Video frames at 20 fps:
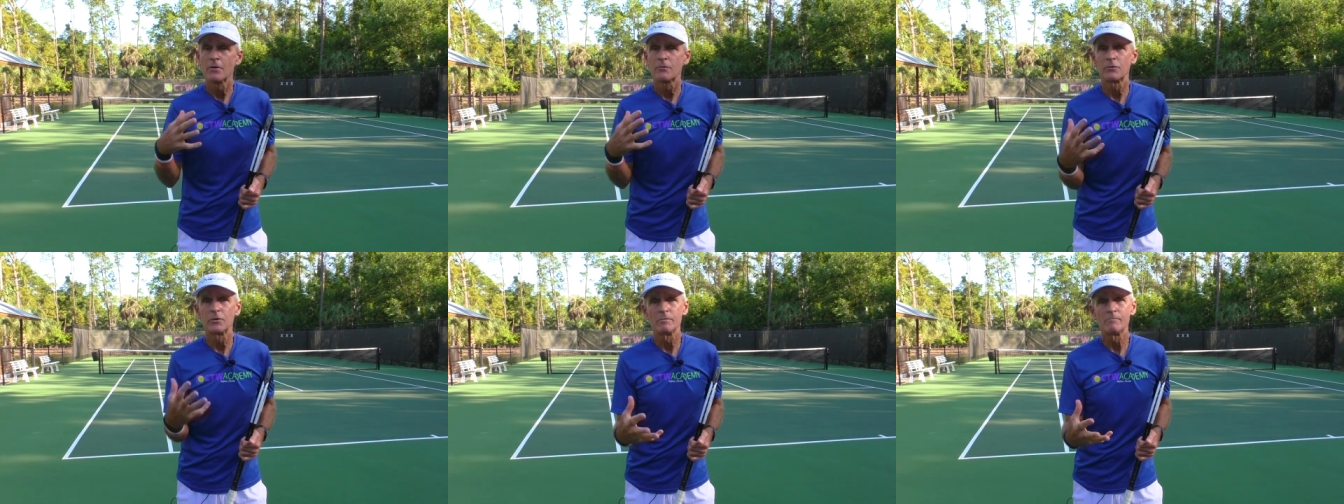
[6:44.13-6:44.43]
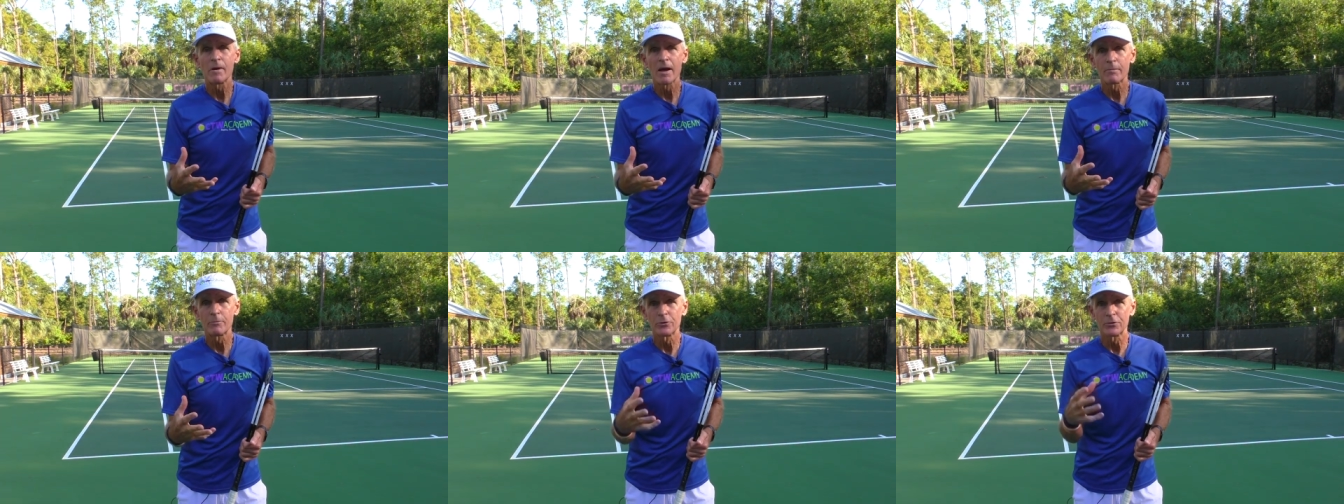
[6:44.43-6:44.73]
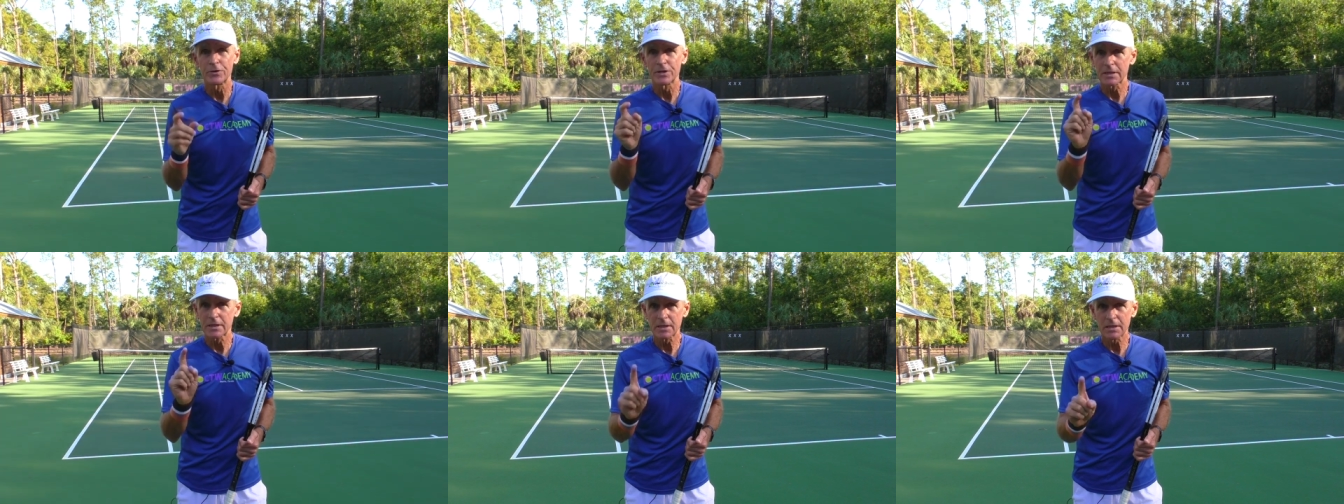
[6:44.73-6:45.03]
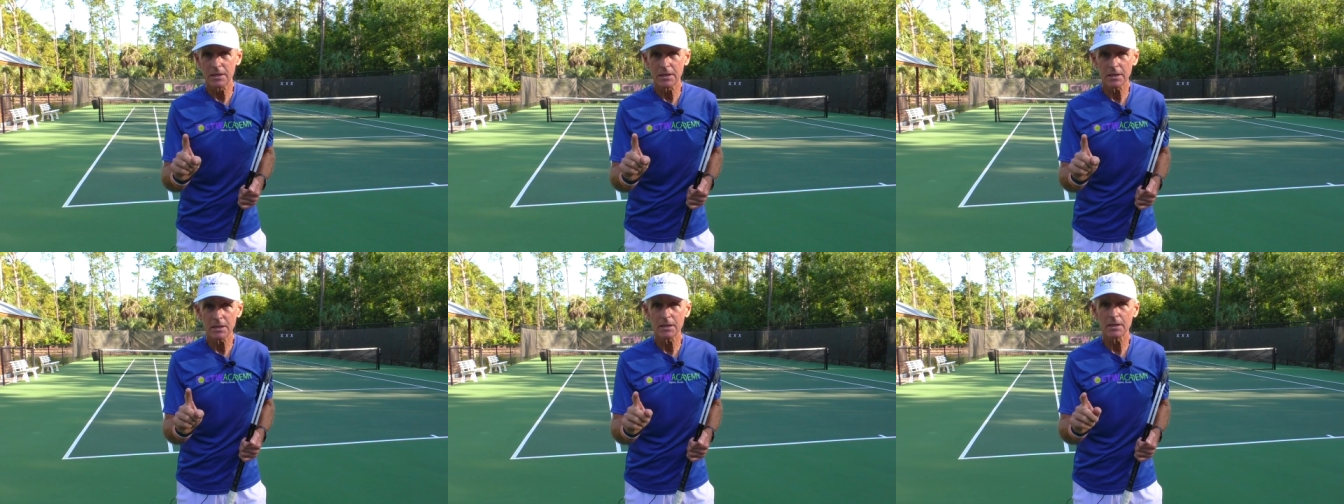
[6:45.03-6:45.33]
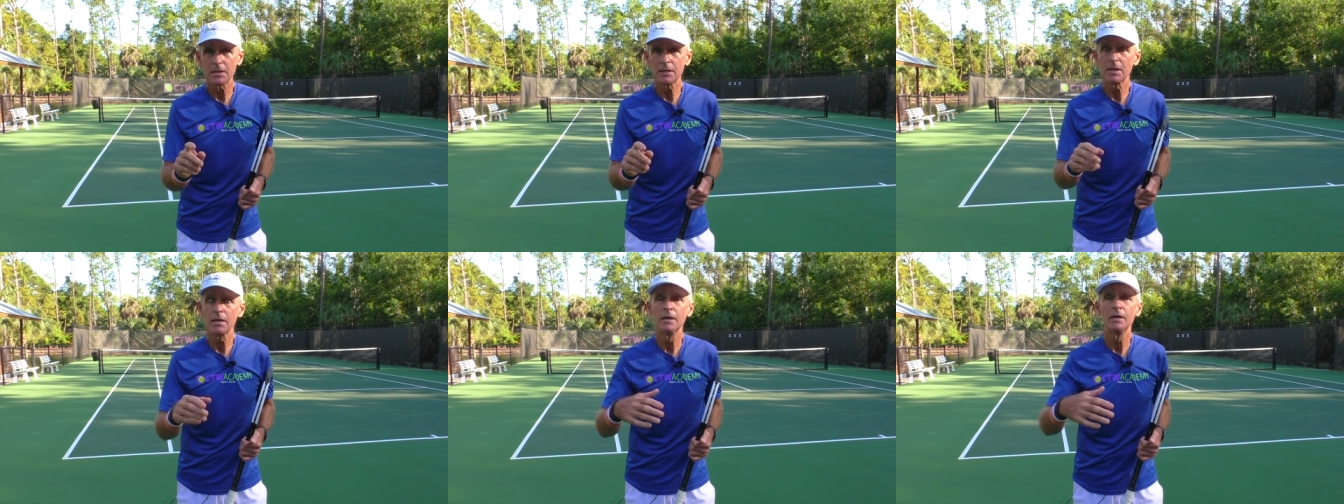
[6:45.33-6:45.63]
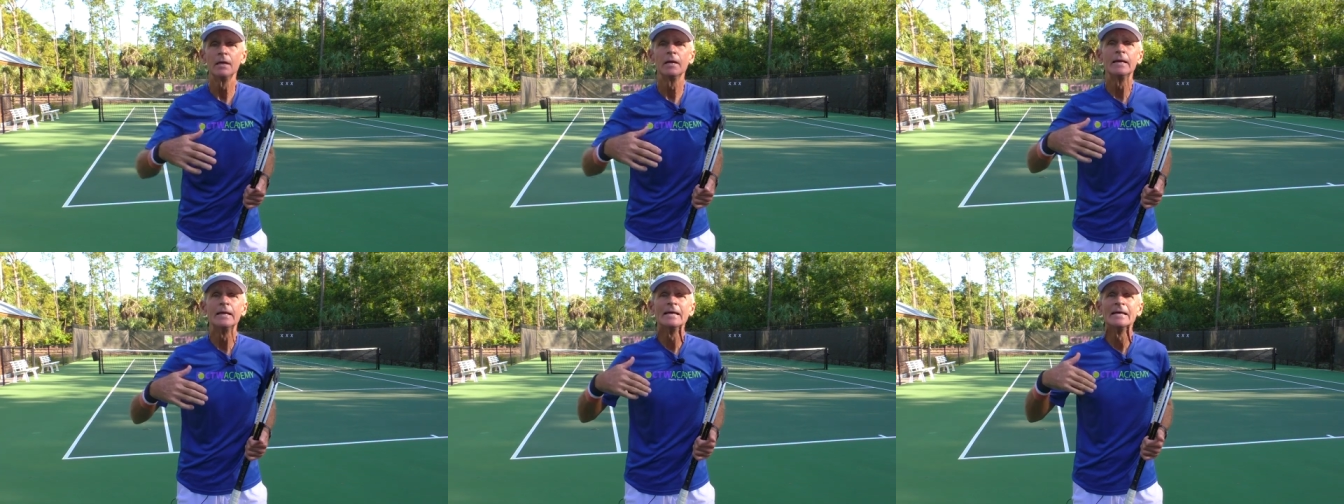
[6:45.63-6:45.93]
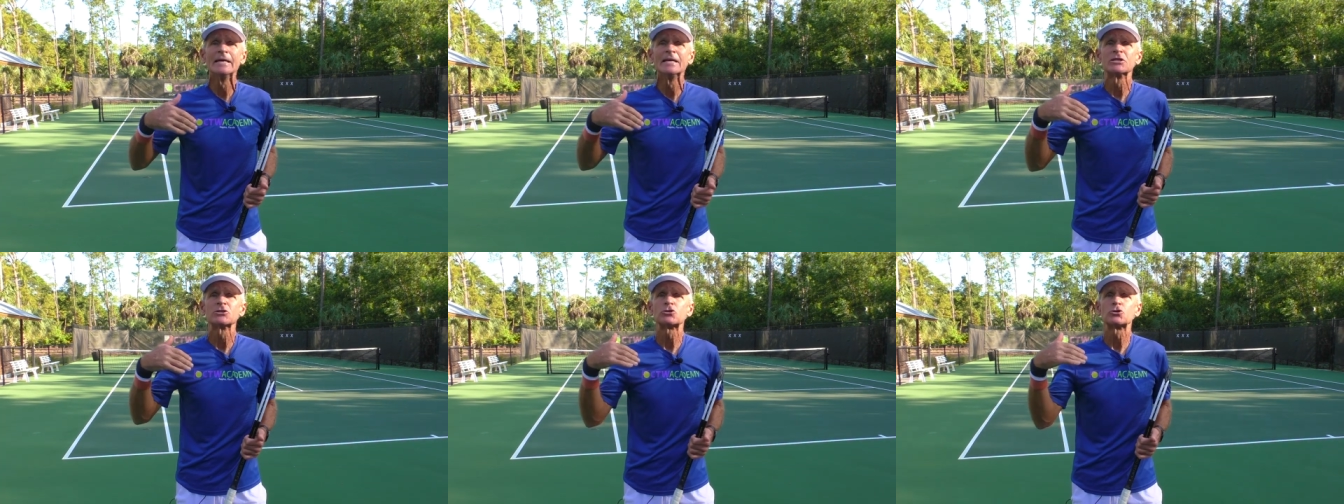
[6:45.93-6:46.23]
Remember, the key
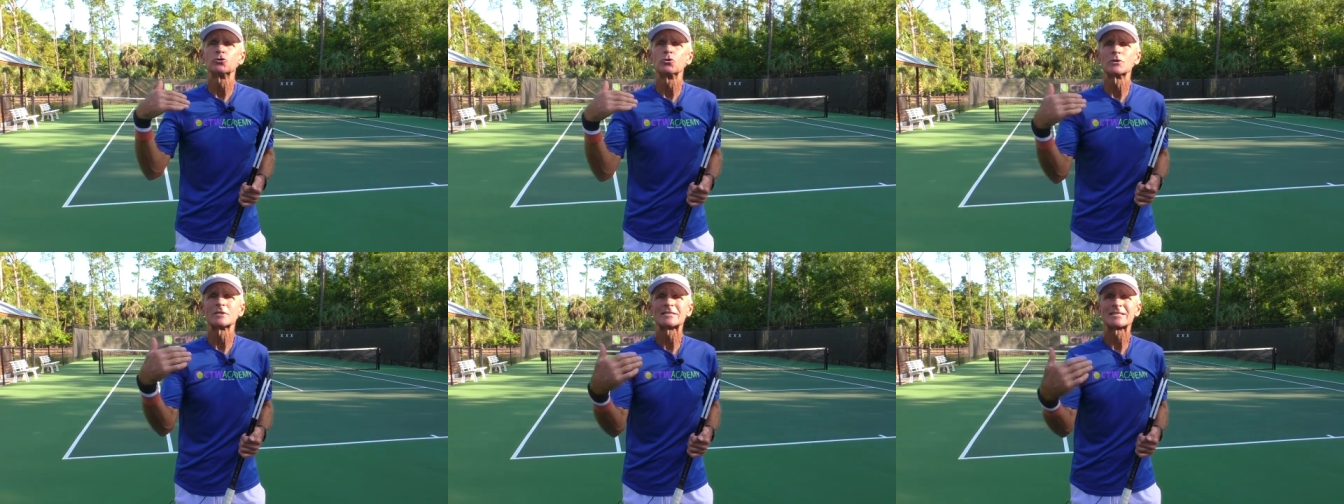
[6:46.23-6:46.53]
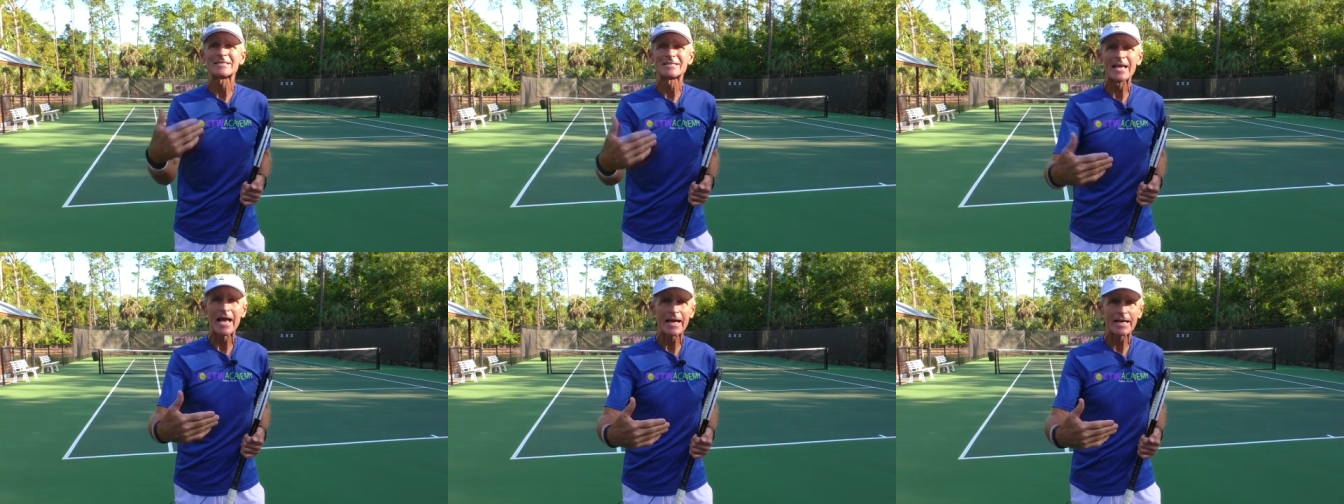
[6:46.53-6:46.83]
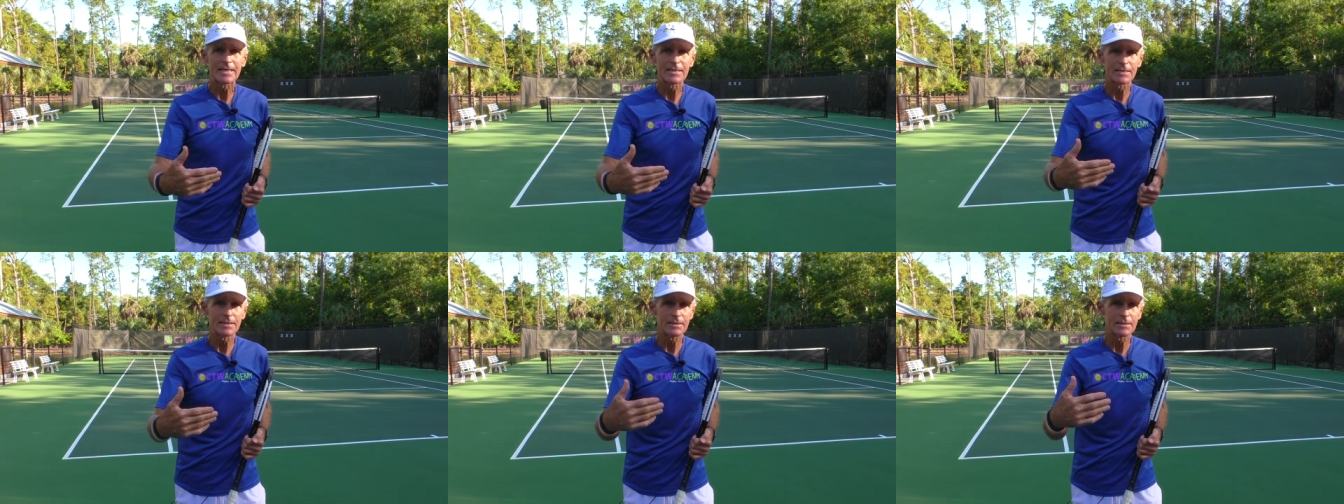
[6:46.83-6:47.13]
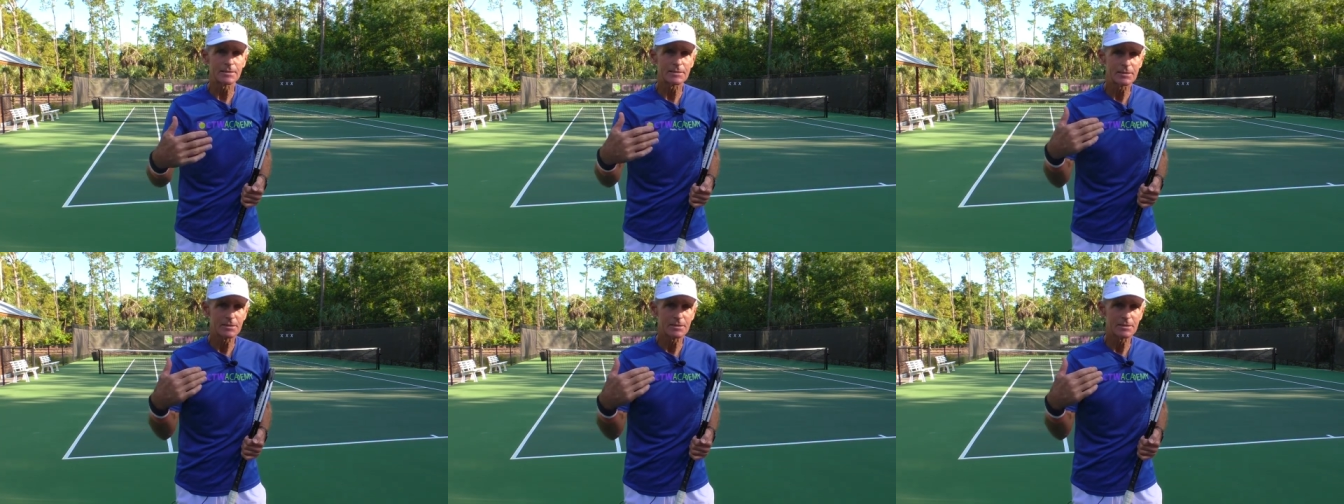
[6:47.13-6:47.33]
to a second